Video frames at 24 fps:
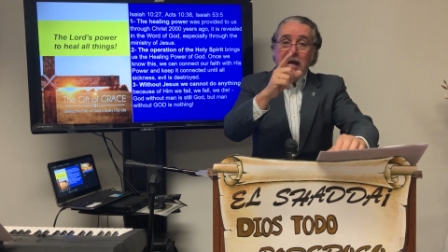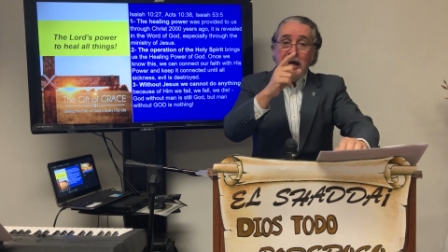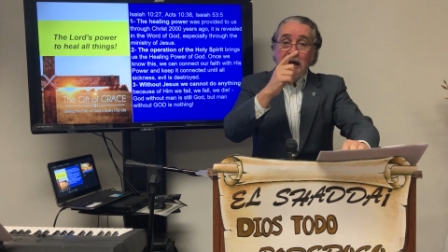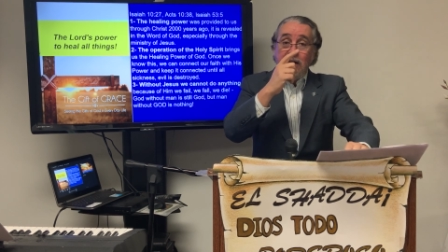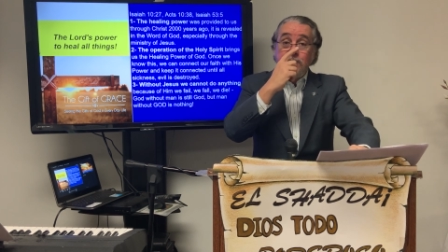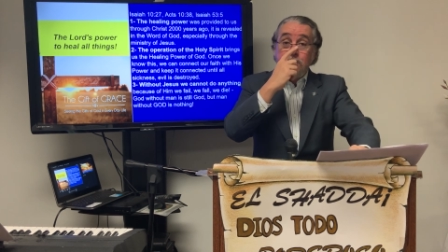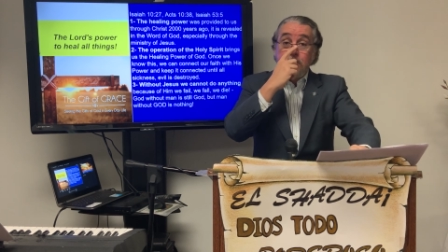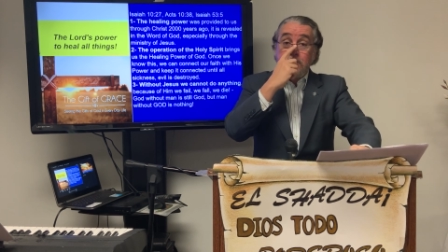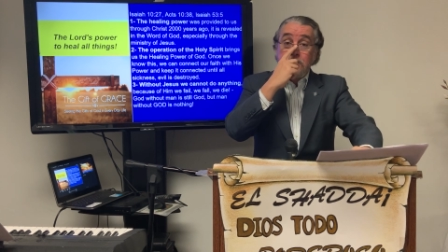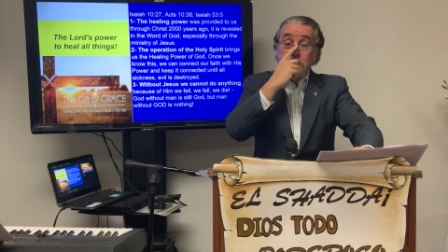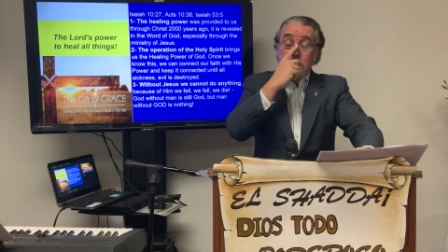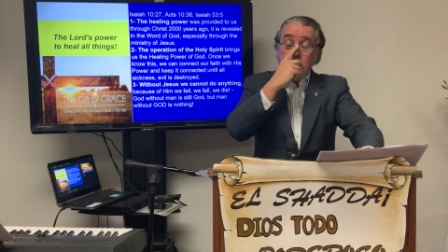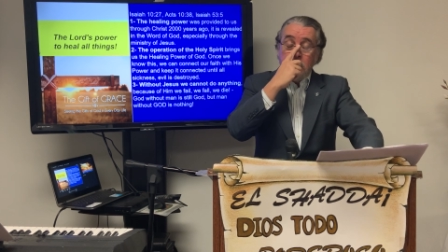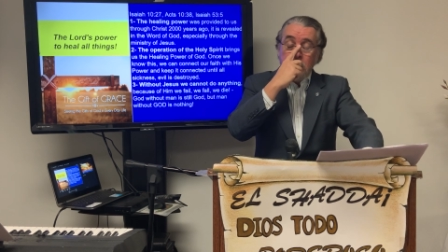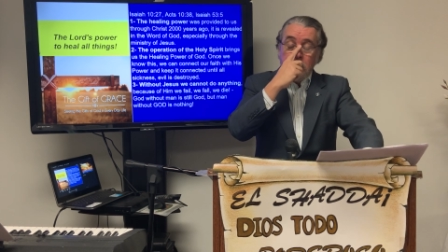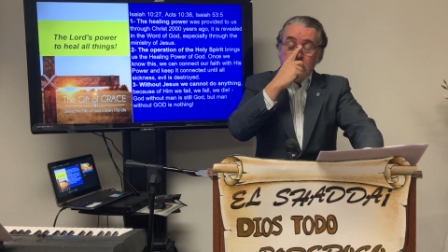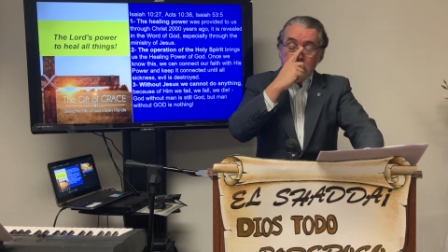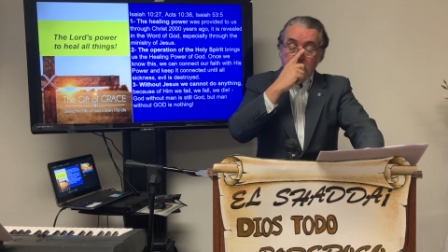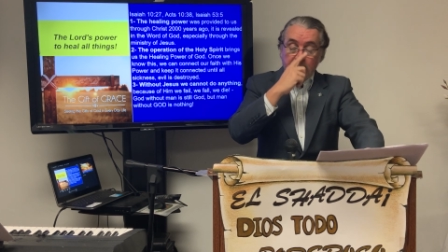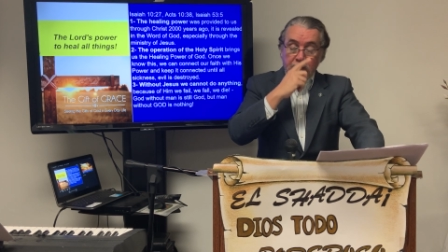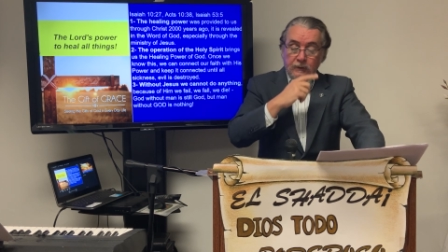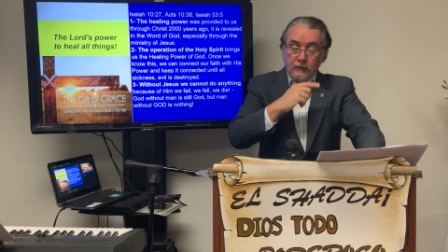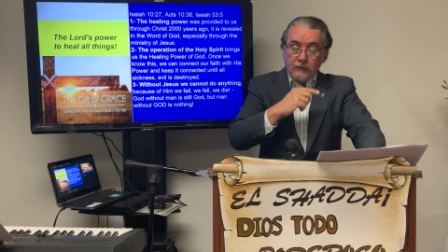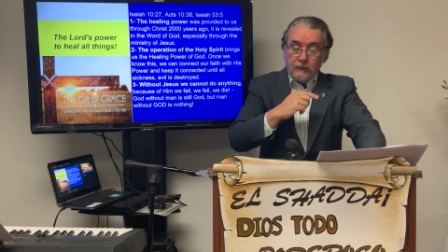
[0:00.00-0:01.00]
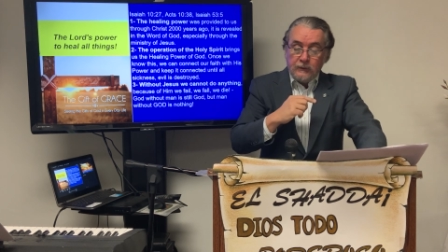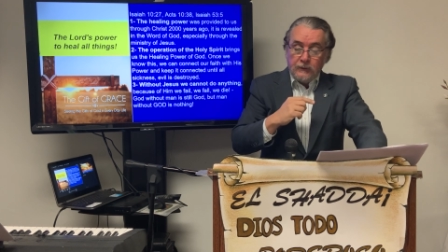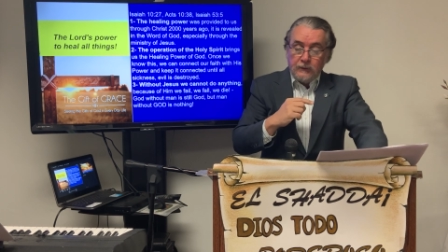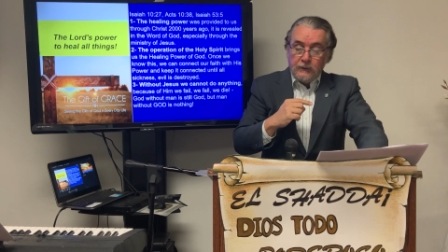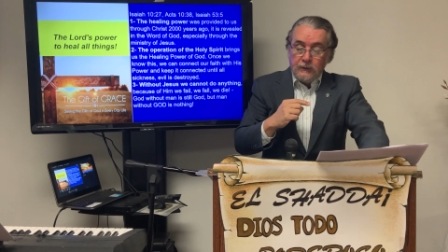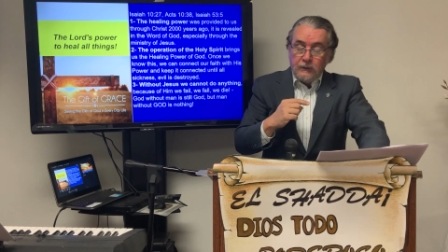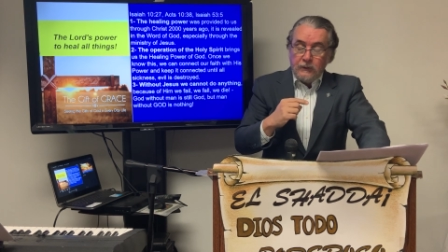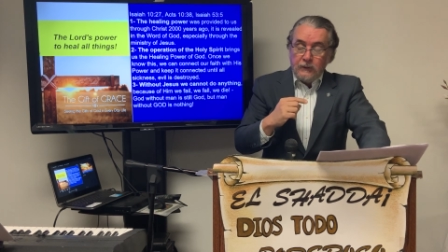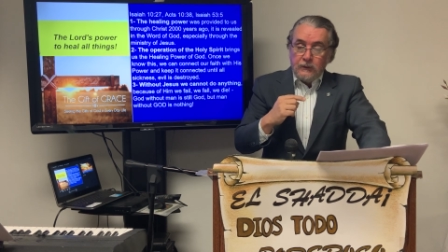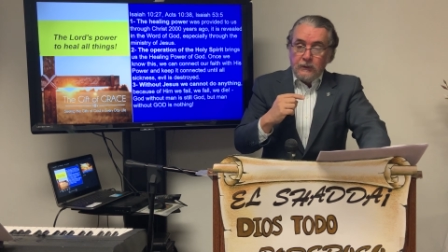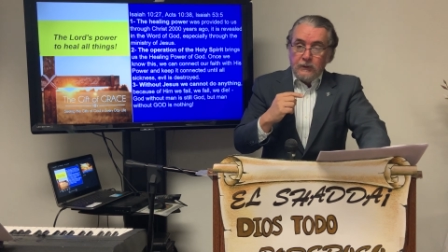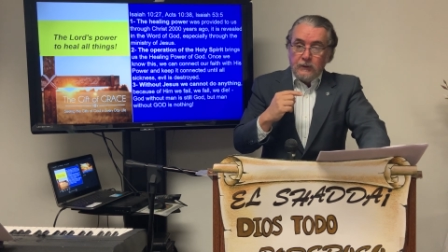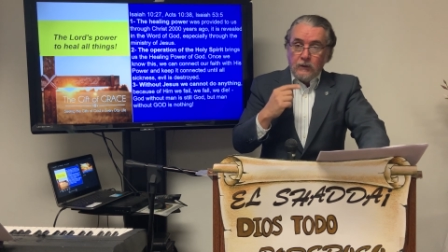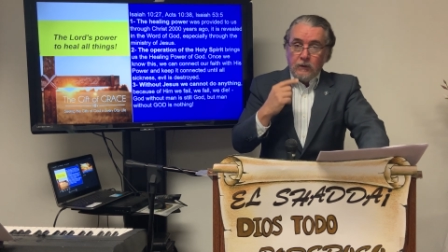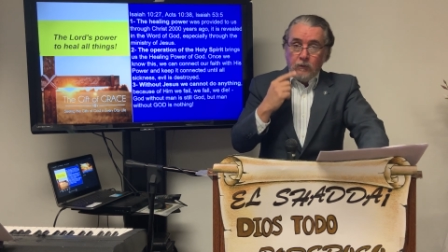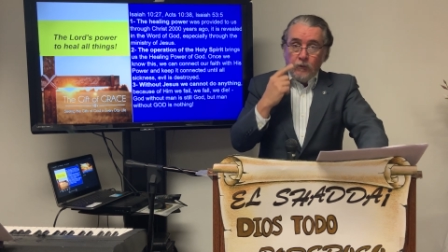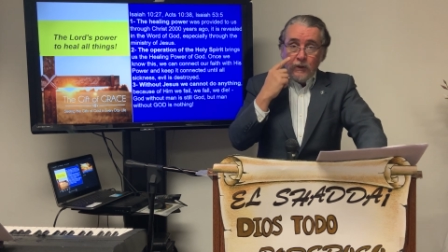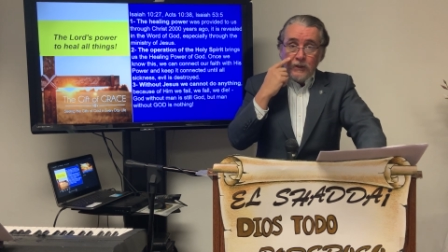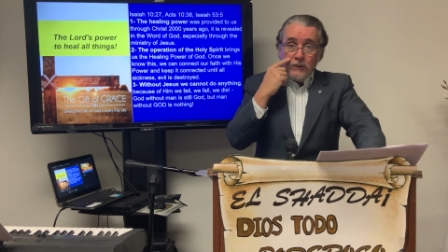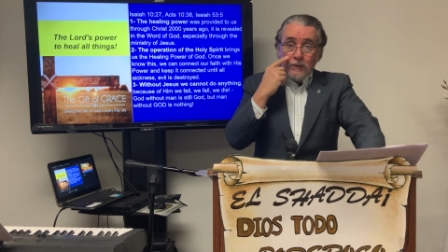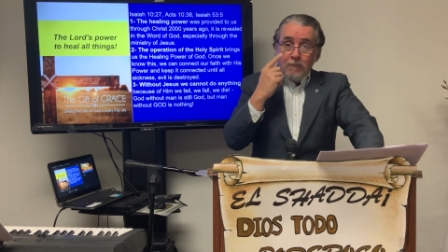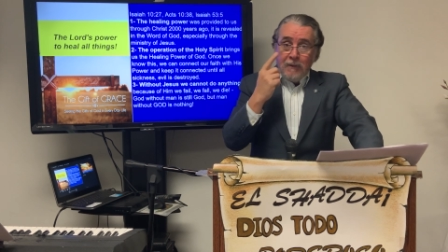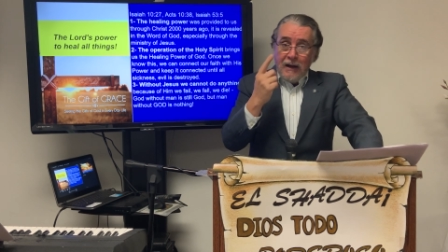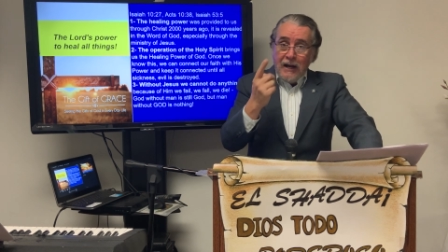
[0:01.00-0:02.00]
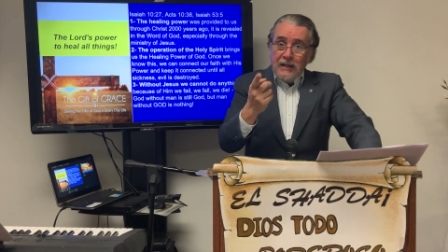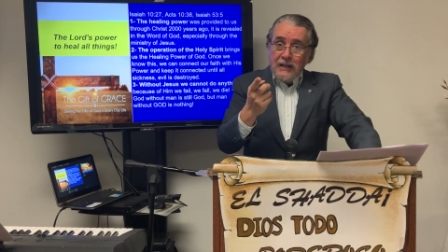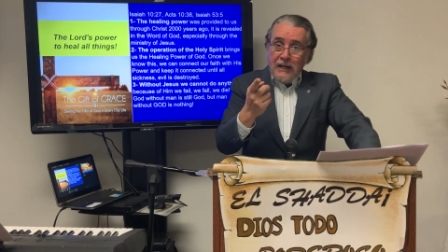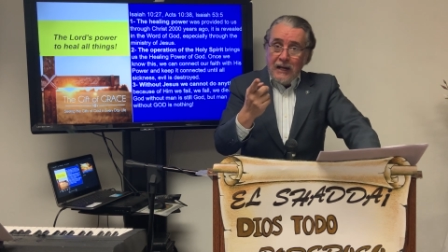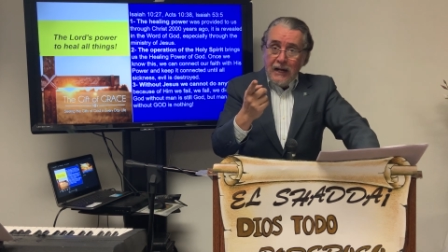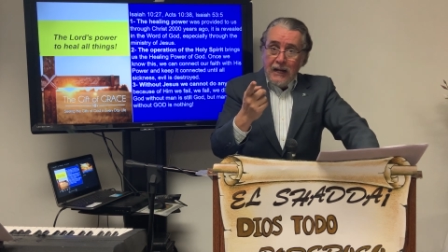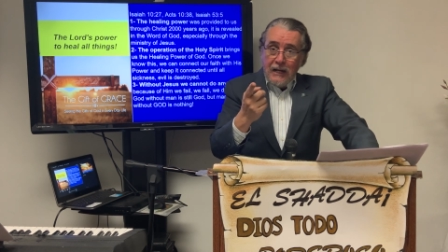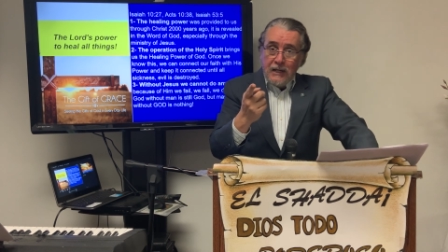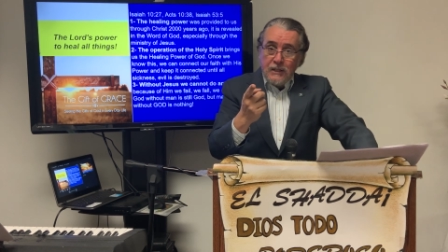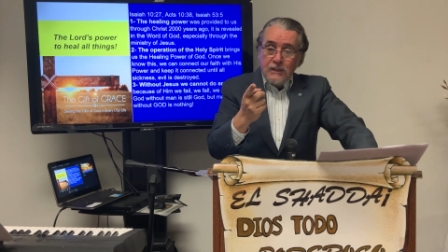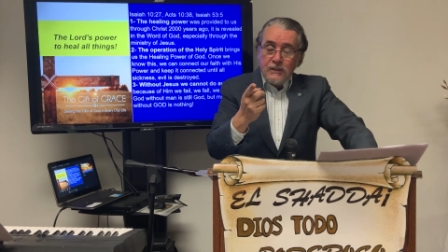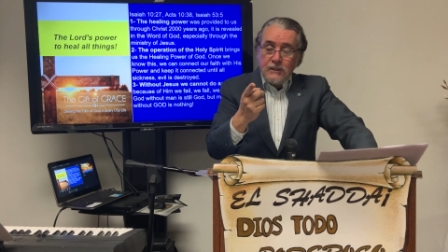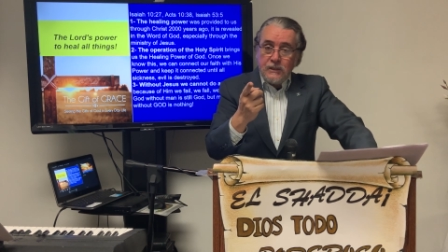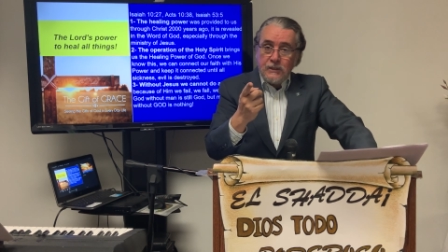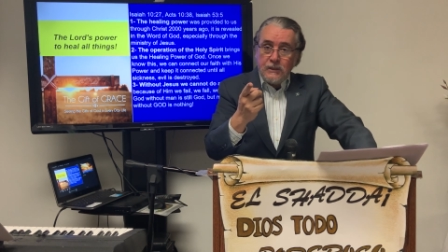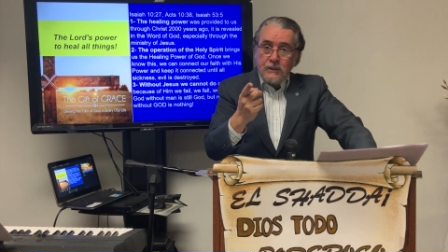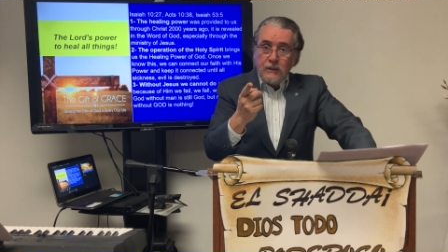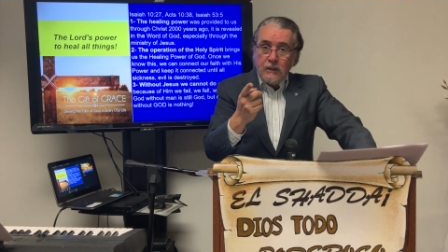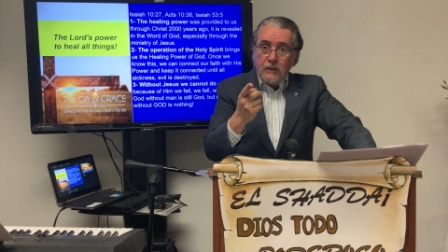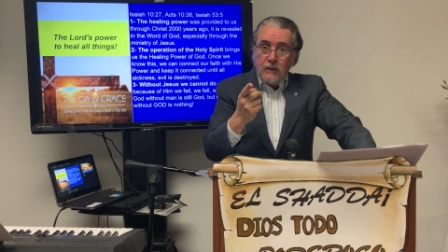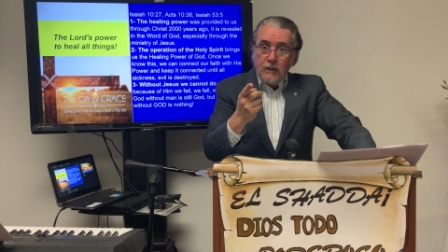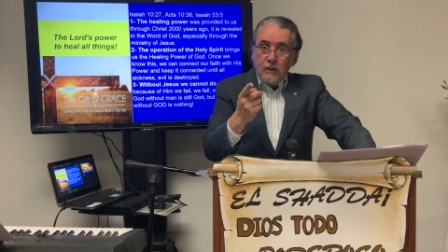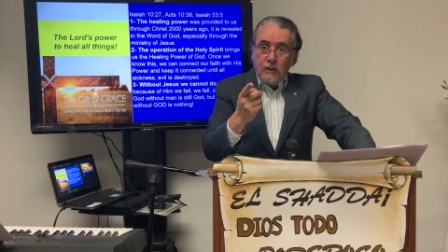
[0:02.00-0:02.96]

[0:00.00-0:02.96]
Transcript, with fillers: have seen with my eyes